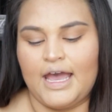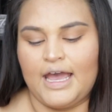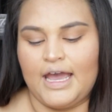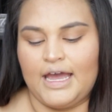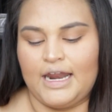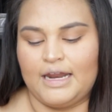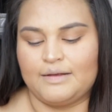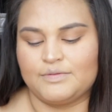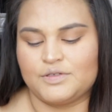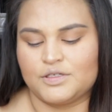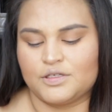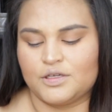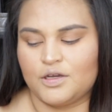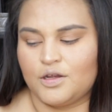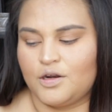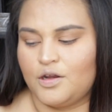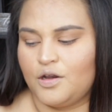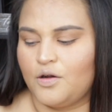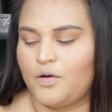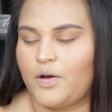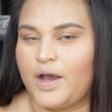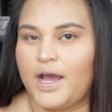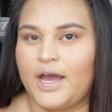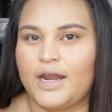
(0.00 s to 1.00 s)
and I'm just going to
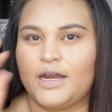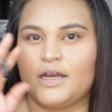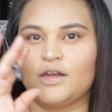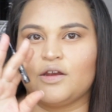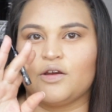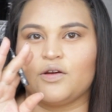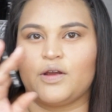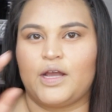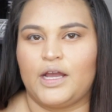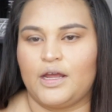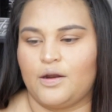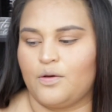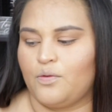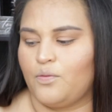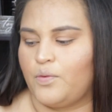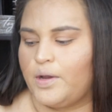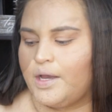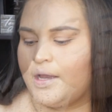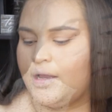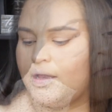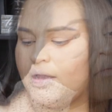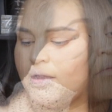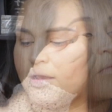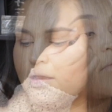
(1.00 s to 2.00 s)
go ahead and create a
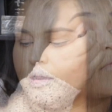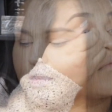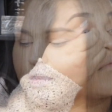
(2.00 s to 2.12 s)
wing.